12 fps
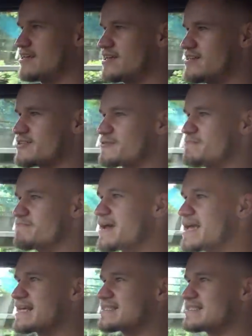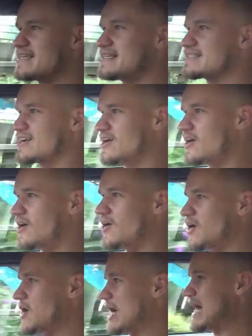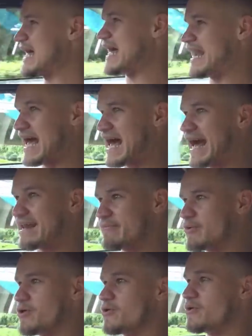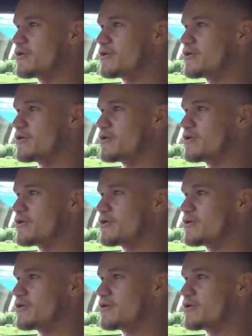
just makes this car an animal